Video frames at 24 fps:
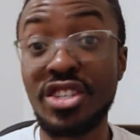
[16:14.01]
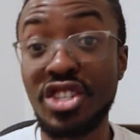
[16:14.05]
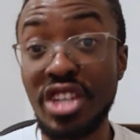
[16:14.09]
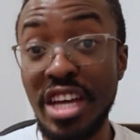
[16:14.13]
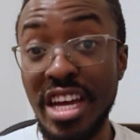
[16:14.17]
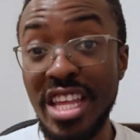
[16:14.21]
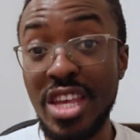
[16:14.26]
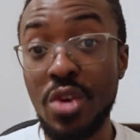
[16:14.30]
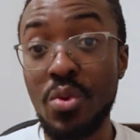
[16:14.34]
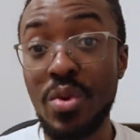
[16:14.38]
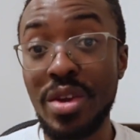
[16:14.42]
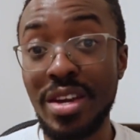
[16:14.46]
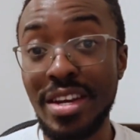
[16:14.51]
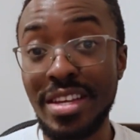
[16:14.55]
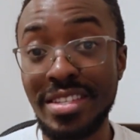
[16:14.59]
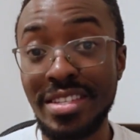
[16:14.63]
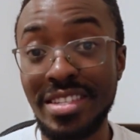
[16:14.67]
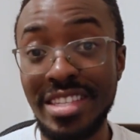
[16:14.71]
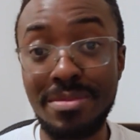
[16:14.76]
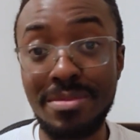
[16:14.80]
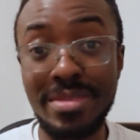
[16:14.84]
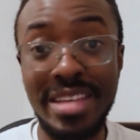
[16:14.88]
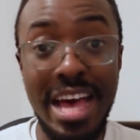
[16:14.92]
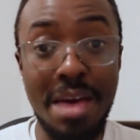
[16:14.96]
genuinely
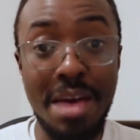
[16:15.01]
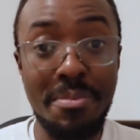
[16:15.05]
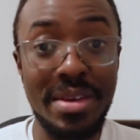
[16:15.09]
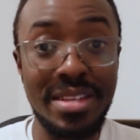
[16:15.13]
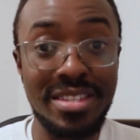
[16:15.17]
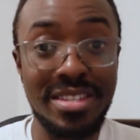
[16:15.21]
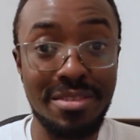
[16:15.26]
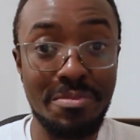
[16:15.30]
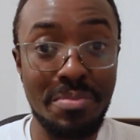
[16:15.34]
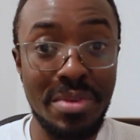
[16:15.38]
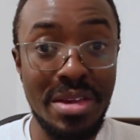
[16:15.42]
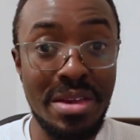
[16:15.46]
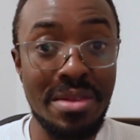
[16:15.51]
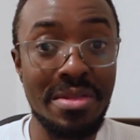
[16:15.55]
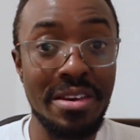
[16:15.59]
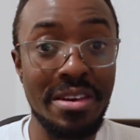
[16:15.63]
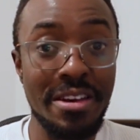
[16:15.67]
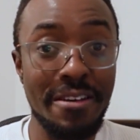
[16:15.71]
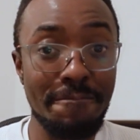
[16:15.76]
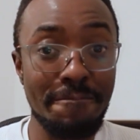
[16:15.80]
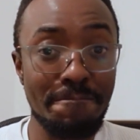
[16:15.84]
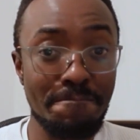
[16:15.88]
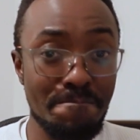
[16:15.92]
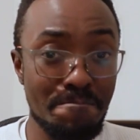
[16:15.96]
seems happy to be
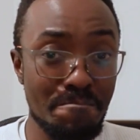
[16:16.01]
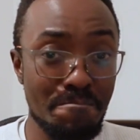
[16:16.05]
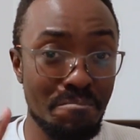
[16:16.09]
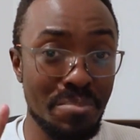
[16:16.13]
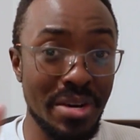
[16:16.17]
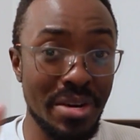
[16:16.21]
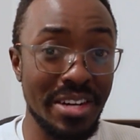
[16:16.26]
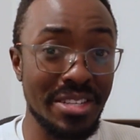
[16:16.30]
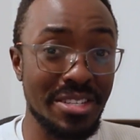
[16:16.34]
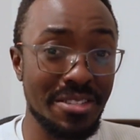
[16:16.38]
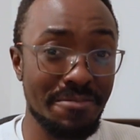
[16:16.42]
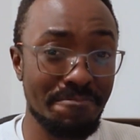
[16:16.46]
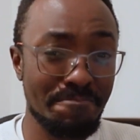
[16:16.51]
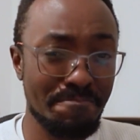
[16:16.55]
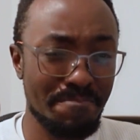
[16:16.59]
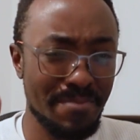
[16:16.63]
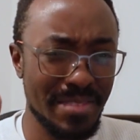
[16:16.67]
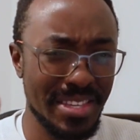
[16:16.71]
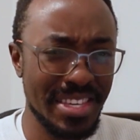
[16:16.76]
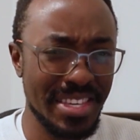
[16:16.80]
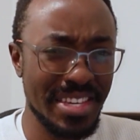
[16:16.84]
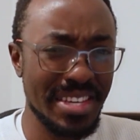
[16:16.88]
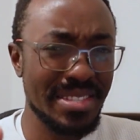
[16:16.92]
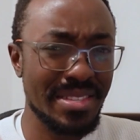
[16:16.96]
there. But
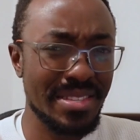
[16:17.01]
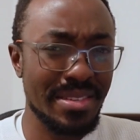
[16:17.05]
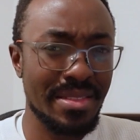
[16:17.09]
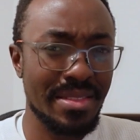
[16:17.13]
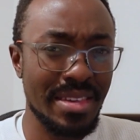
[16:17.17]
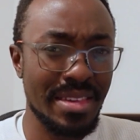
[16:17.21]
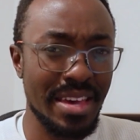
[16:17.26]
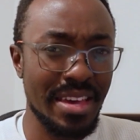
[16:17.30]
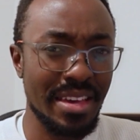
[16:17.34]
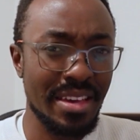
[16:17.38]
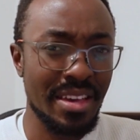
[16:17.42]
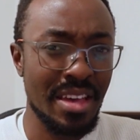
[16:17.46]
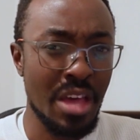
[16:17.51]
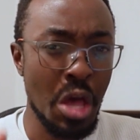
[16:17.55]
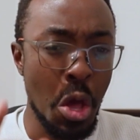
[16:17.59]
here's the thing.